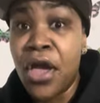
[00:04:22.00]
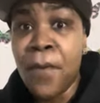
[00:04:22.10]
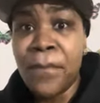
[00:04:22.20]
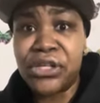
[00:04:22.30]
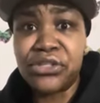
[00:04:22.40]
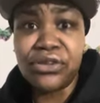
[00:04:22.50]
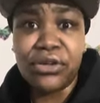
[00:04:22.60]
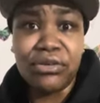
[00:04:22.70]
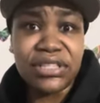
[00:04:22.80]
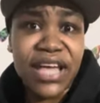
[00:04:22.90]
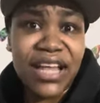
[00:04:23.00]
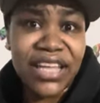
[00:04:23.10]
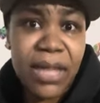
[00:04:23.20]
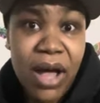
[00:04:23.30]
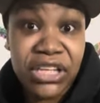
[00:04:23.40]
But you know, you decide to
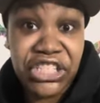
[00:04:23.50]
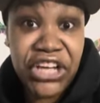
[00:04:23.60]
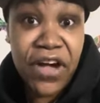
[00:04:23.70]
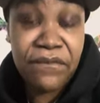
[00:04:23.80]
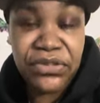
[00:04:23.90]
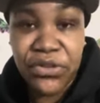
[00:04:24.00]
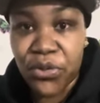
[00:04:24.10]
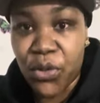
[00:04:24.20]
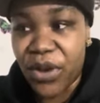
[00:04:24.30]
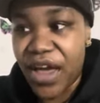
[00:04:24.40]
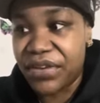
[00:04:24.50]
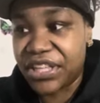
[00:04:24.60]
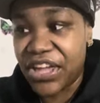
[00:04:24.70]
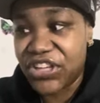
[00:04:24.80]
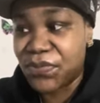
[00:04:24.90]
come out your comfort zone or whatever the
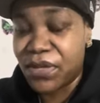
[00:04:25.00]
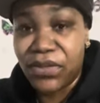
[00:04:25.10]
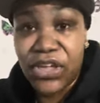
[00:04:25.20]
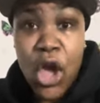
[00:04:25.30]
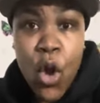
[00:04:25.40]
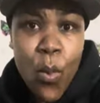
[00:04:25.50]
case may be.